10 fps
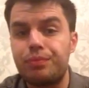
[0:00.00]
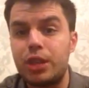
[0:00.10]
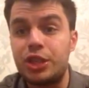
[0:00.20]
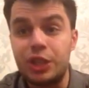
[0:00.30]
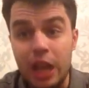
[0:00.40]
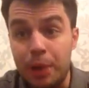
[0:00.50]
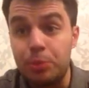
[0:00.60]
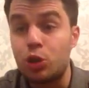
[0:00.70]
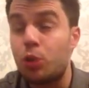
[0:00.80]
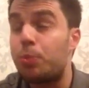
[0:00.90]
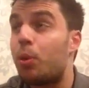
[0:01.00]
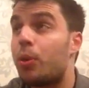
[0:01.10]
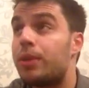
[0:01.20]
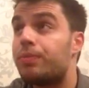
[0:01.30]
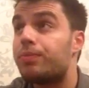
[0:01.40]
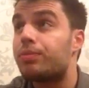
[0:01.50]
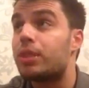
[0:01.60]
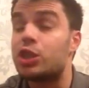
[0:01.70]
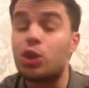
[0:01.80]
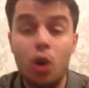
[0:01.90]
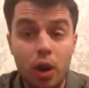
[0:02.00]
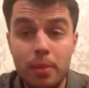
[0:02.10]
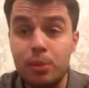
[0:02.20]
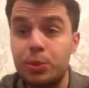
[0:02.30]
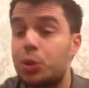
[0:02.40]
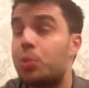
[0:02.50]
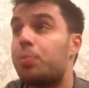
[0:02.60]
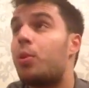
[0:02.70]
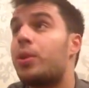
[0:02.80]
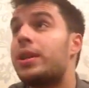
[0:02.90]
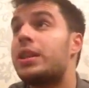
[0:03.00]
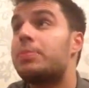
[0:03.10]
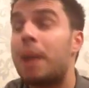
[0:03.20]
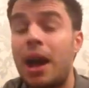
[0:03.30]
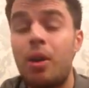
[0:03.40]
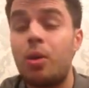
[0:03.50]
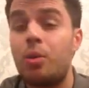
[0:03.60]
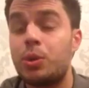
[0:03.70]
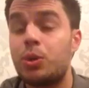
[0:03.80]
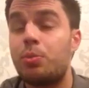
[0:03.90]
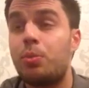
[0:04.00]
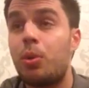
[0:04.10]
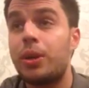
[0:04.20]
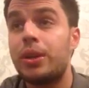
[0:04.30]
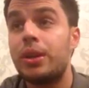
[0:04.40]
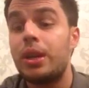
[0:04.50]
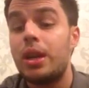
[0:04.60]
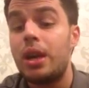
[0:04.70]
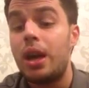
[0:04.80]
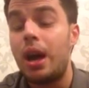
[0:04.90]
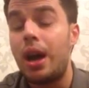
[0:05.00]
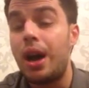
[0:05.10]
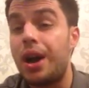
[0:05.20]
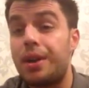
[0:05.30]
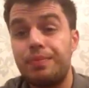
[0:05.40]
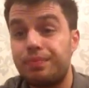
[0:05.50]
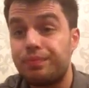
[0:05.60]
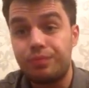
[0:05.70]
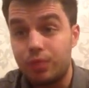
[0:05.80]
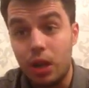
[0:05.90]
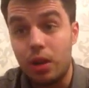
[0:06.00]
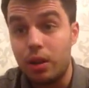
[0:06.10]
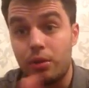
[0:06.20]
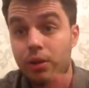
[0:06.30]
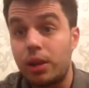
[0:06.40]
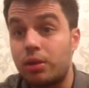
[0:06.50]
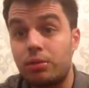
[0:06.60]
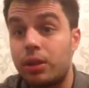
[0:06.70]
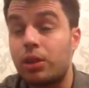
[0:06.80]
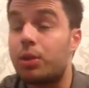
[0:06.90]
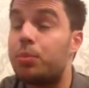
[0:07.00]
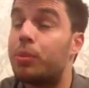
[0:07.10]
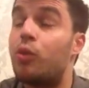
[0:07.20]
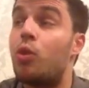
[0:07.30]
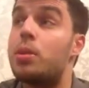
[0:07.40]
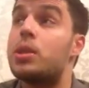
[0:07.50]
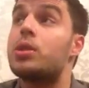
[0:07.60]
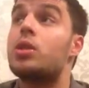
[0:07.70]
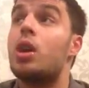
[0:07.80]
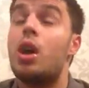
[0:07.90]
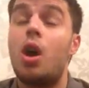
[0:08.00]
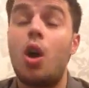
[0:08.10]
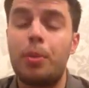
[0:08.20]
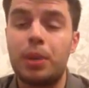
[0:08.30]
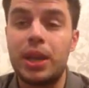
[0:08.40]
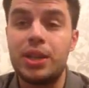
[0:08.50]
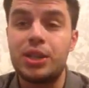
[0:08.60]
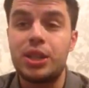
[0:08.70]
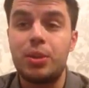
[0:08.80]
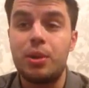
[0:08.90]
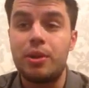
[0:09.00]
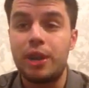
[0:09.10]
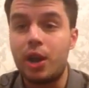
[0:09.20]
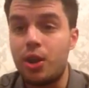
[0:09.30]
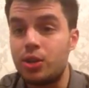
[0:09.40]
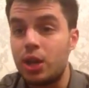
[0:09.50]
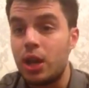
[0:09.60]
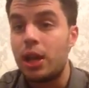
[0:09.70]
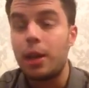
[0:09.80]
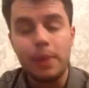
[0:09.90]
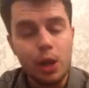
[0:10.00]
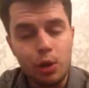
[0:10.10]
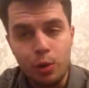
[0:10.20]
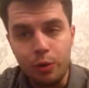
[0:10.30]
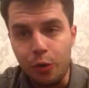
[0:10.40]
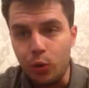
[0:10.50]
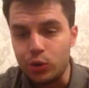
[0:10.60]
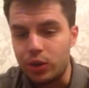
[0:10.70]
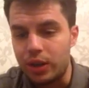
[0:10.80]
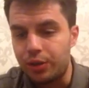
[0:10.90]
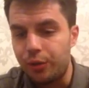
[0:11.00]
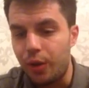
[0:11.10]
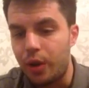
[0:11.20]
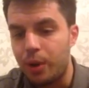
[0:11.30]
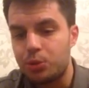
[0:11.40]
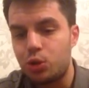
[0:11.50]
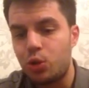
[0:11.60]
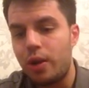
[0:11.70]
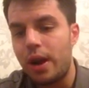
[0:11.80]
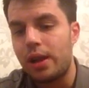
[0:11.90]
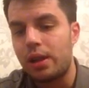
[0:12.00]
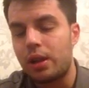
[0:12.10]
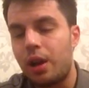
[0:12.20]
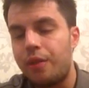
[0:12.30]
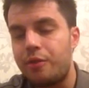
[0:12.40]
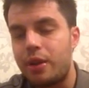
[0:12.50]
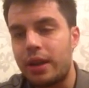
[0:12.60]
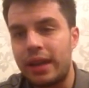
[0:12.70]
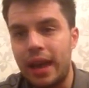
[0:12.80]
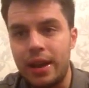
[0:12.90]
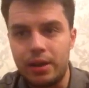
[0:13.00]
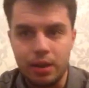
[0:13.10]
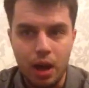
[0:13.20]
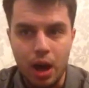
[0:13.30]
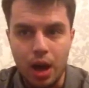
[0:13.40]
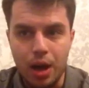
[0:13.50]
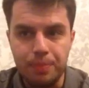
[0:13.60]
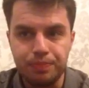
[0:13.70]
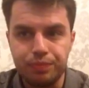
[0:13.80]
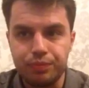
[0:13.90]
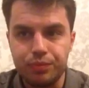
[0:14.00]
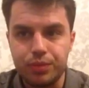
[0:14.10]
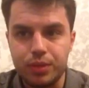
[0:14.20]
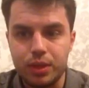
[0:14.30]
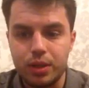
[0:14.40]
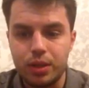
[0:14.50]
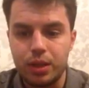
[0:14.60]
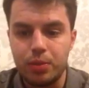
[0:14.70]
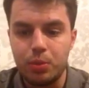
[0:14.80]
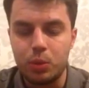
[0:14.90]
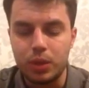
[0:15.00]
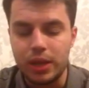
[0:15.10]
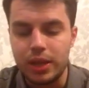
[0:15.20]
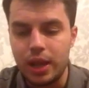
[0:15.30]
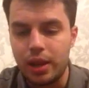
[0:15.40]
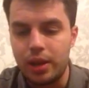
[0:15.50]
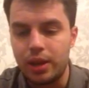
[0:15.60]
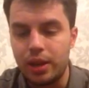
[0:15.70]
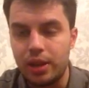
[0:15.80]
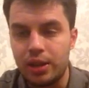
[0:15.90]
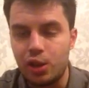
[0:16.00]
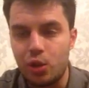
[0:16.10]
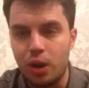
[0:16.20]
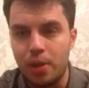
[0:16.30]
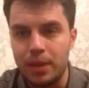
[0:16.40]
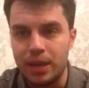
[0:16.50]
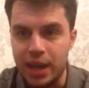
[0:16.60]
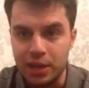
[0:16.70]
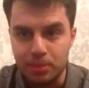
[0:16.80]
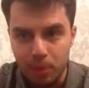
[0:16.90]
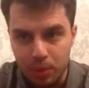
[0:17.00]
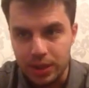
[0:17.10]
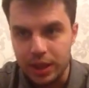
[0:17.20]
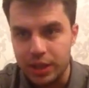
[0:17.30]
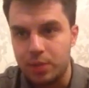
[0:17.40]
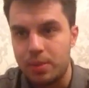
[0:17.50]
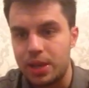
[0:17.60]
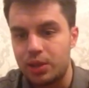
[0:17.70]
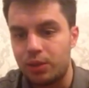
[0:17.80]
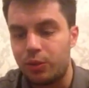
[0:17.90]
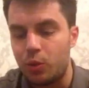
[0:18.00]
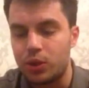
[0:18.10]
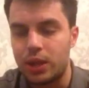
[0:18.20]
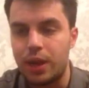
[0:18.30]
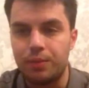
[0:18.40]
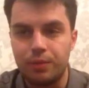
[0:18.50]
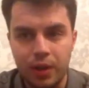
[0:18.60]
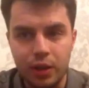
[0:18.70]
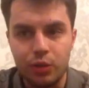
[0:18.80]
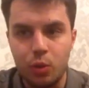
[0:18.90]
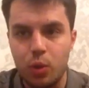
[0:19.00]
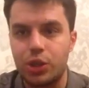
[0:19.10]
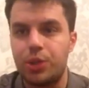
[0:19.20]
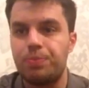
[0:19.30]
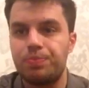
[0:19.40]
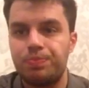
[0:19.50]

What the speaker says: His jab was on point. His timing was on point. His power was on point. You know, a real good performance. I'm keen to see where he goes. Let me know your thoughts on this fight. I'm sure I'll cover it again in more detail in the oncoming days, but I wanted to get some initial thoughts down. Thanks for watching.